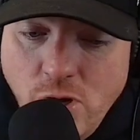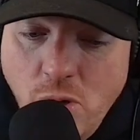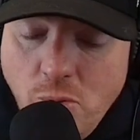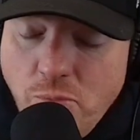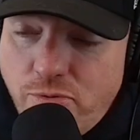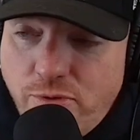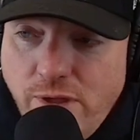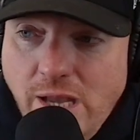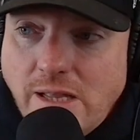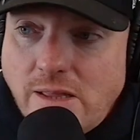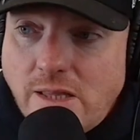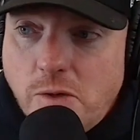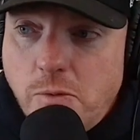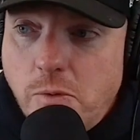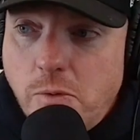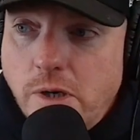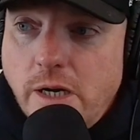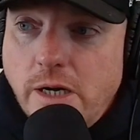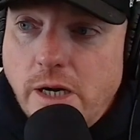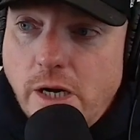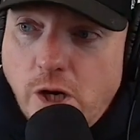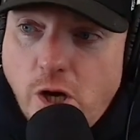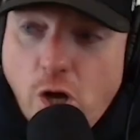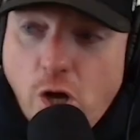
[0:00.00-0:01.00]
don't think that
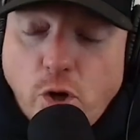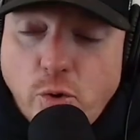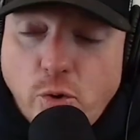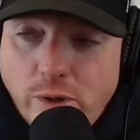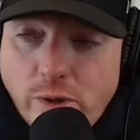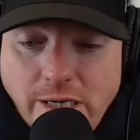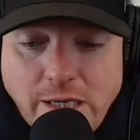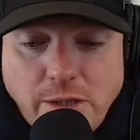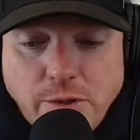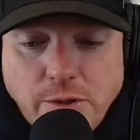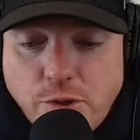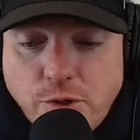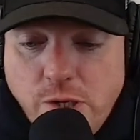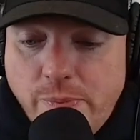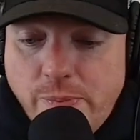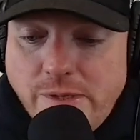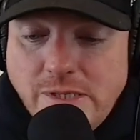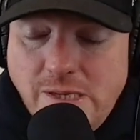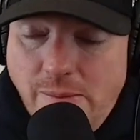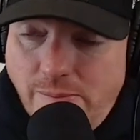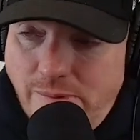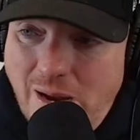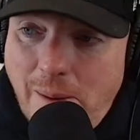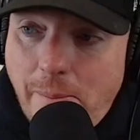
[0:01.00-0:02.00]
we're going to go to a dealership
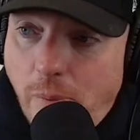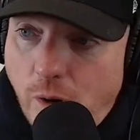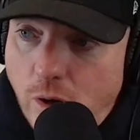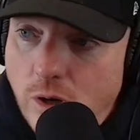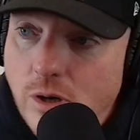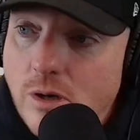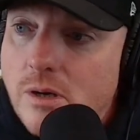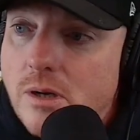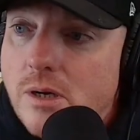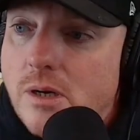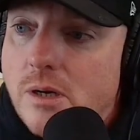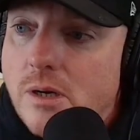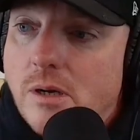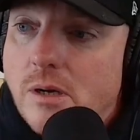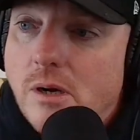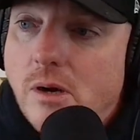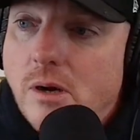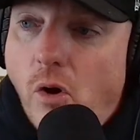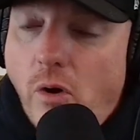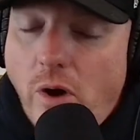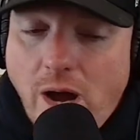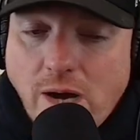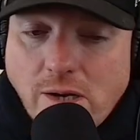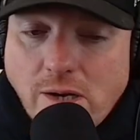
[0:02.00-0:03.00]
in September
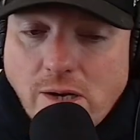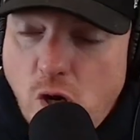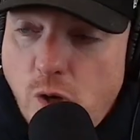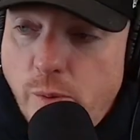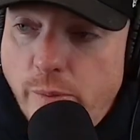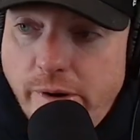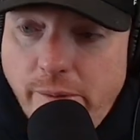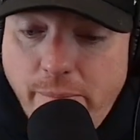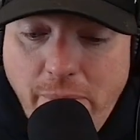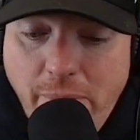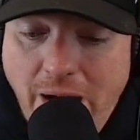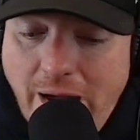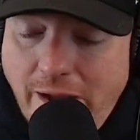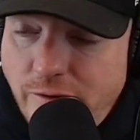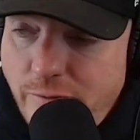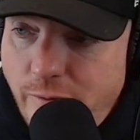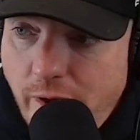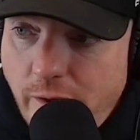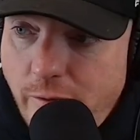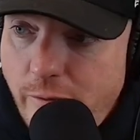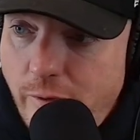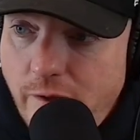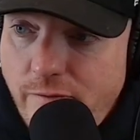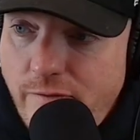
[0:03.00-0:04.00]
or October and buy a
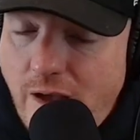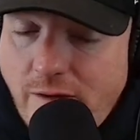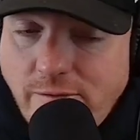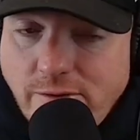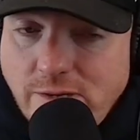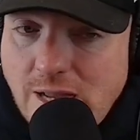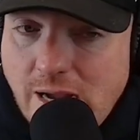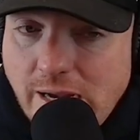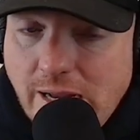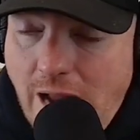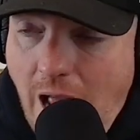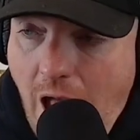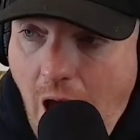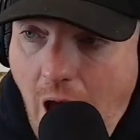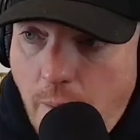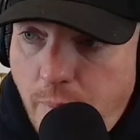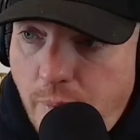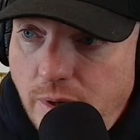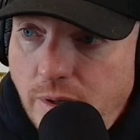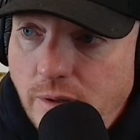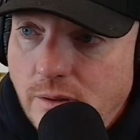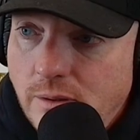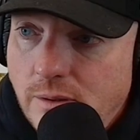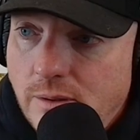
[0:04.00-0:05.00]
twenty twenty-five. It's not going to
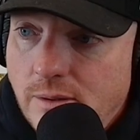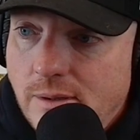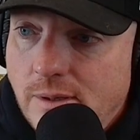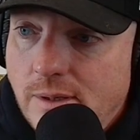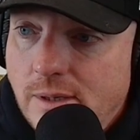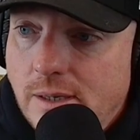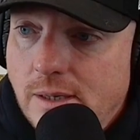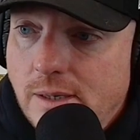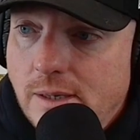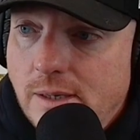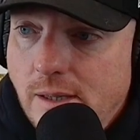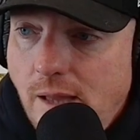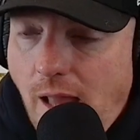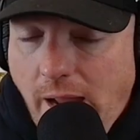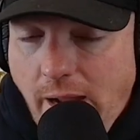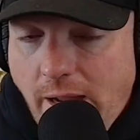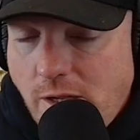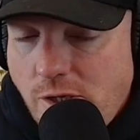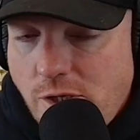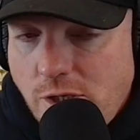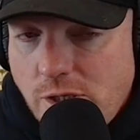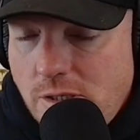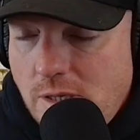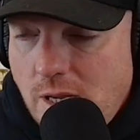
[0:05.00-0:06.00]
happen.
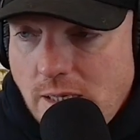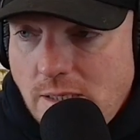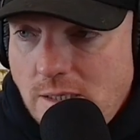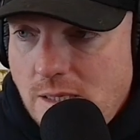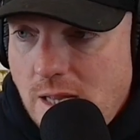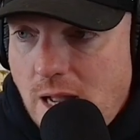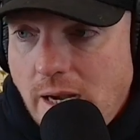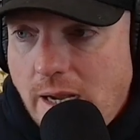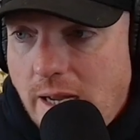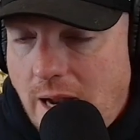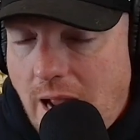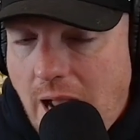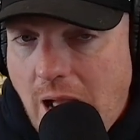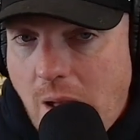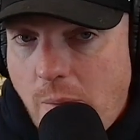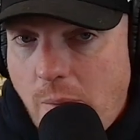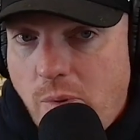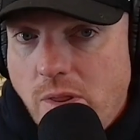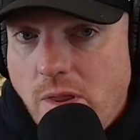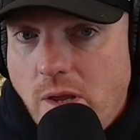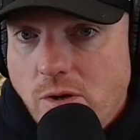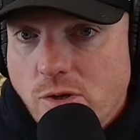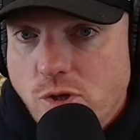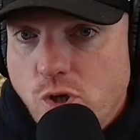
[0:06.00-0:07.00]
Like, just, it's not going to
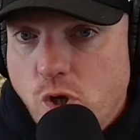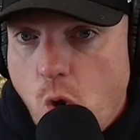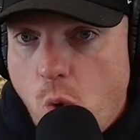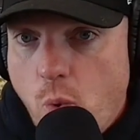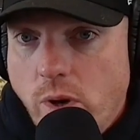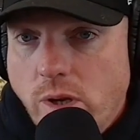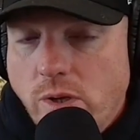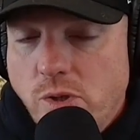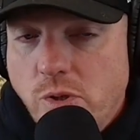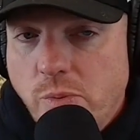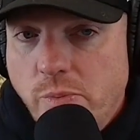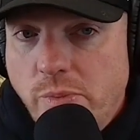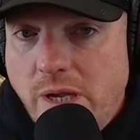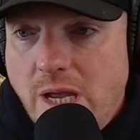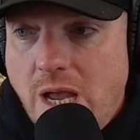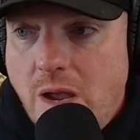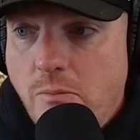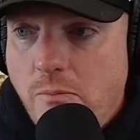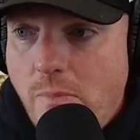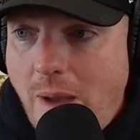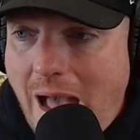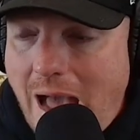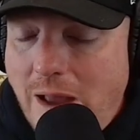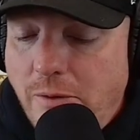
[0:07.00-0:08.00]
happen. There's going to
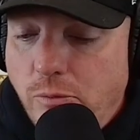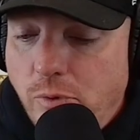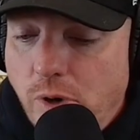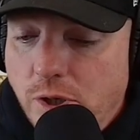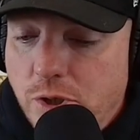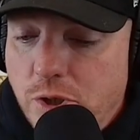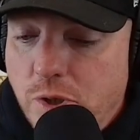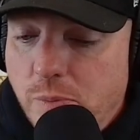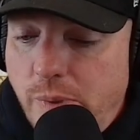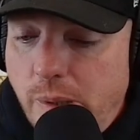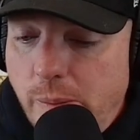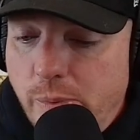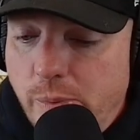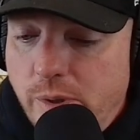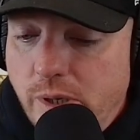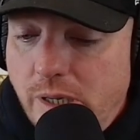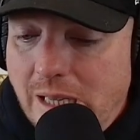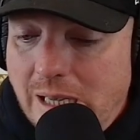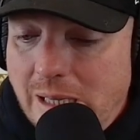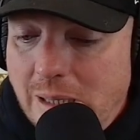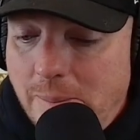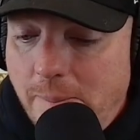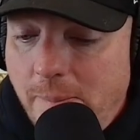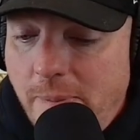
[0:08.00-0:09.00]
be a mad rush of people
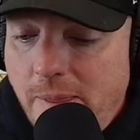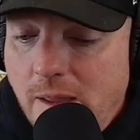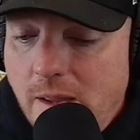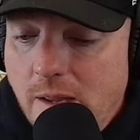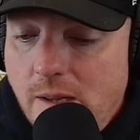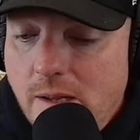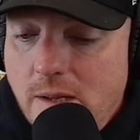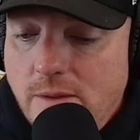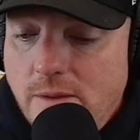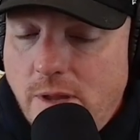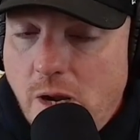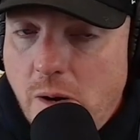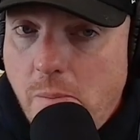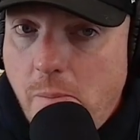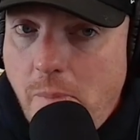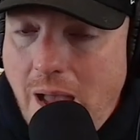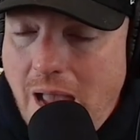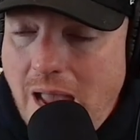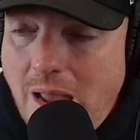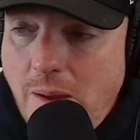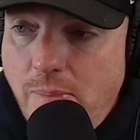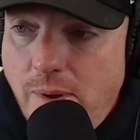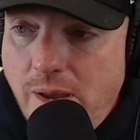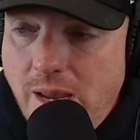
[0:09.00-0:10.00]
to get them. There
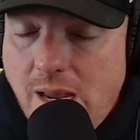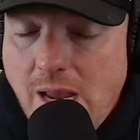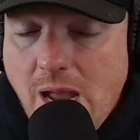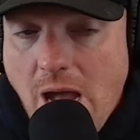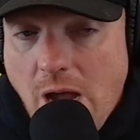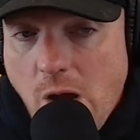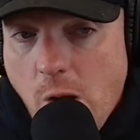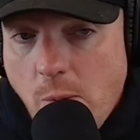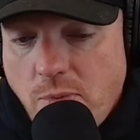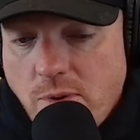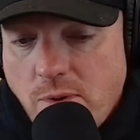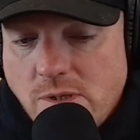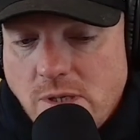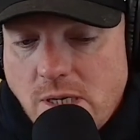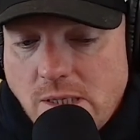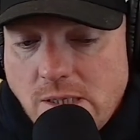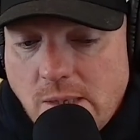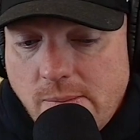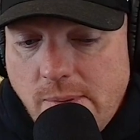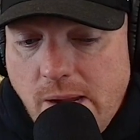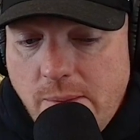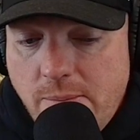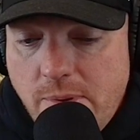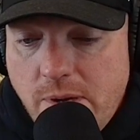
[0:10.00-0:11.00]
may be, I hope there's
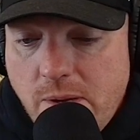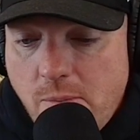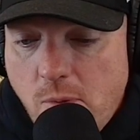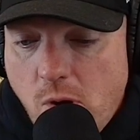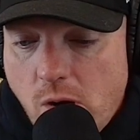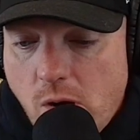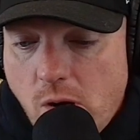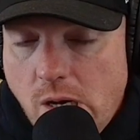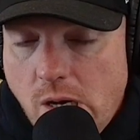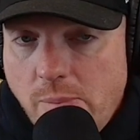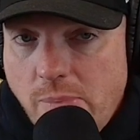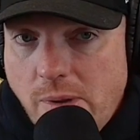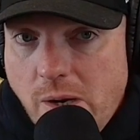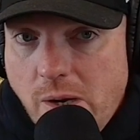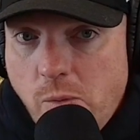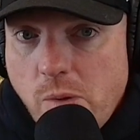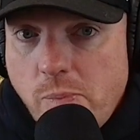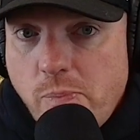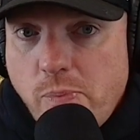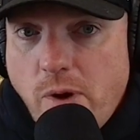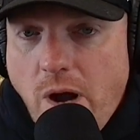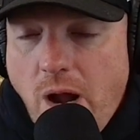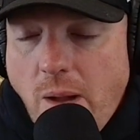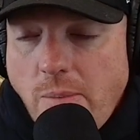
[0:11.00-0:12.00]
not, there may be a markup. Like,
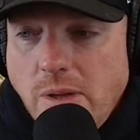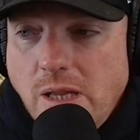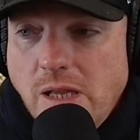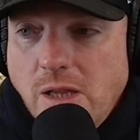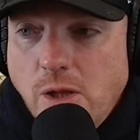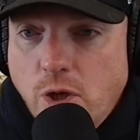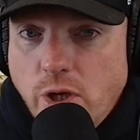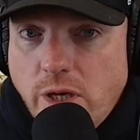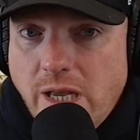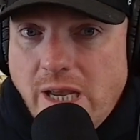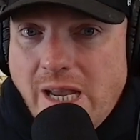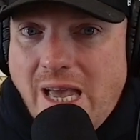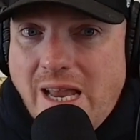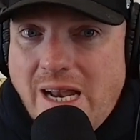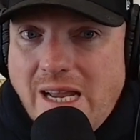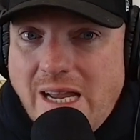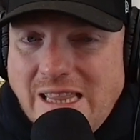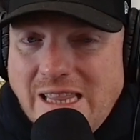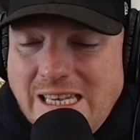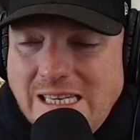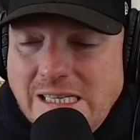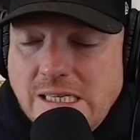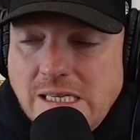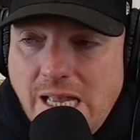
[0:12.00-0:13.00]
we're probably looking at
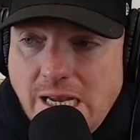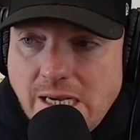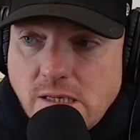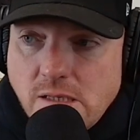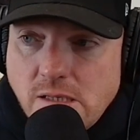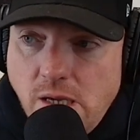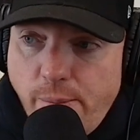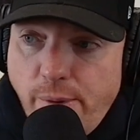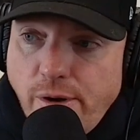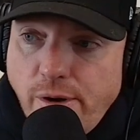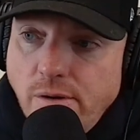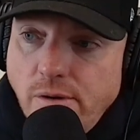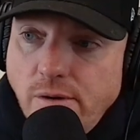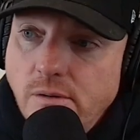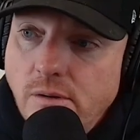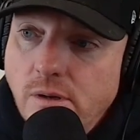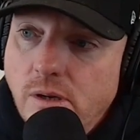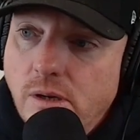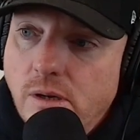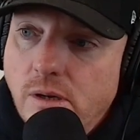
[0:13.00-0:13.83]
at least next summer